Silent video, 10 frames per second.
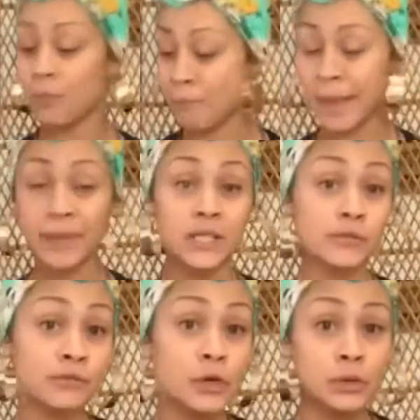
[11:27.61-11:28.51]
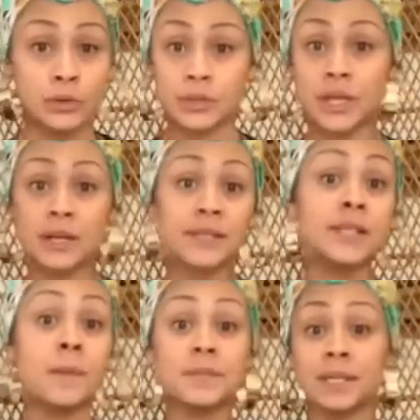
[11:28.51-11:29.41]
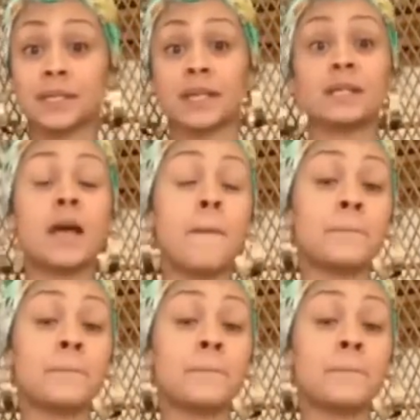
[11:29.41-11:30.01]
Maybe it's foods, substances,